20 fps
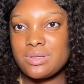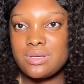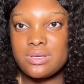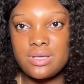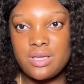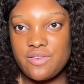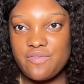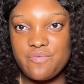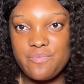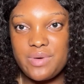
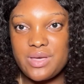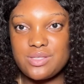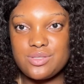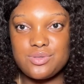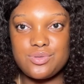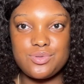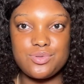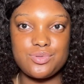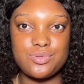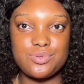give birth
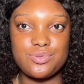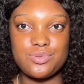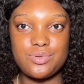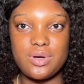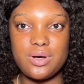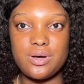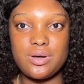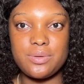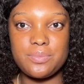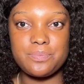to
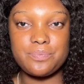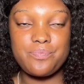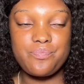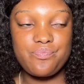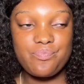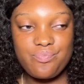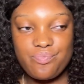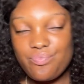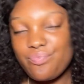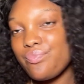
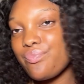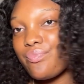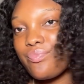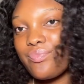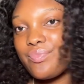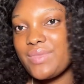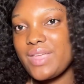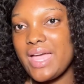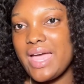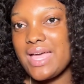
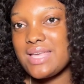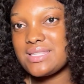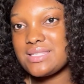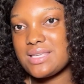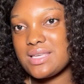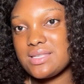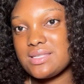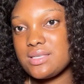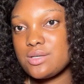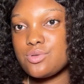
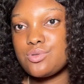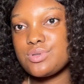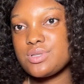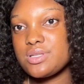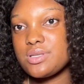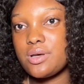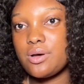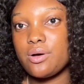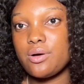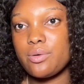SS, sickle
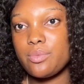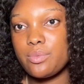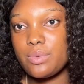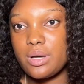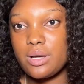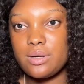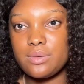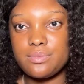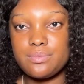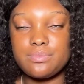cell
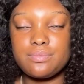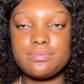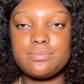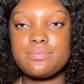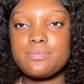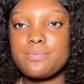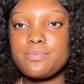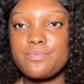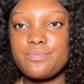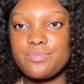
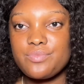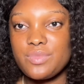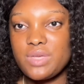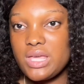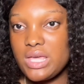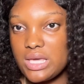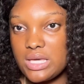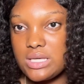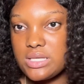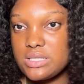
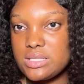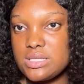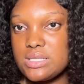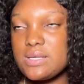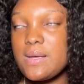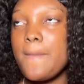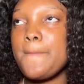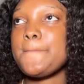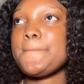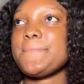
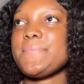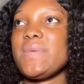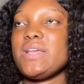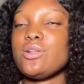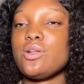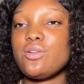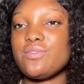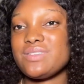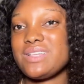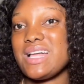kids and
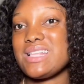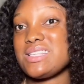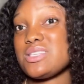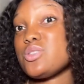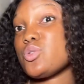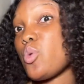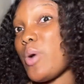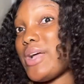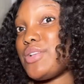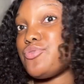all of that. It's
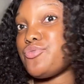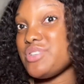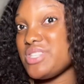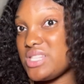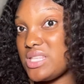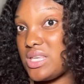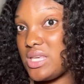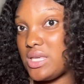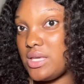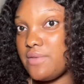quite
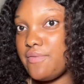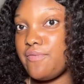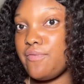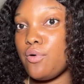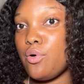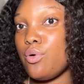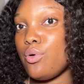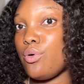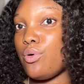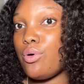risky
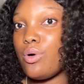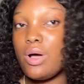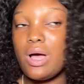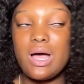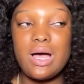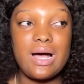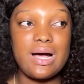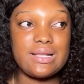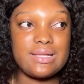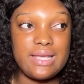for
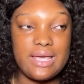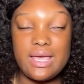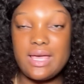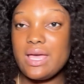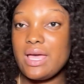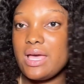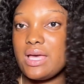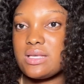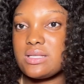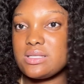an
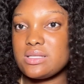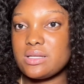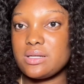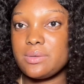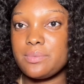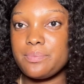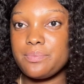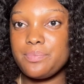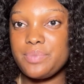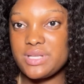AS
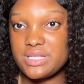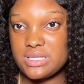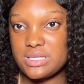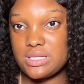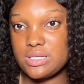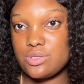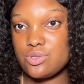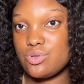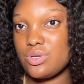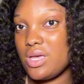
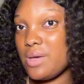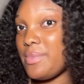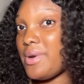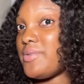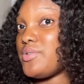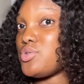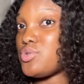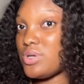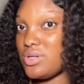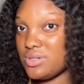person to get
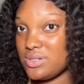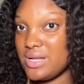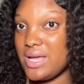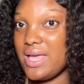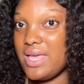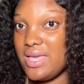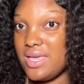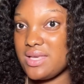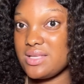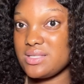married to another
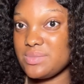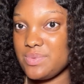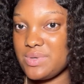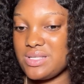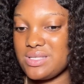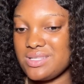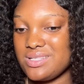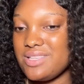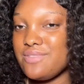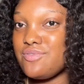AS
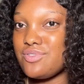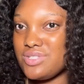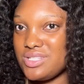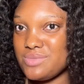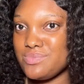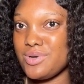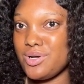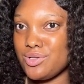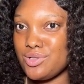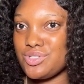person. If you did
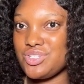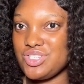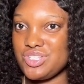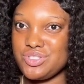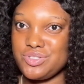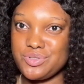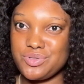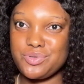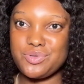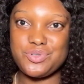biology
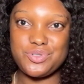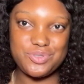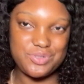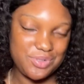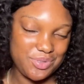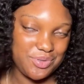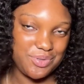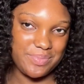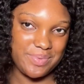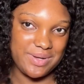in school, you should
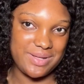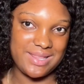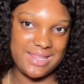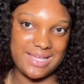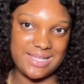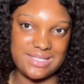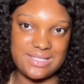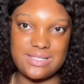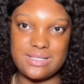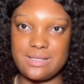know about
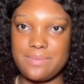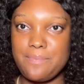that.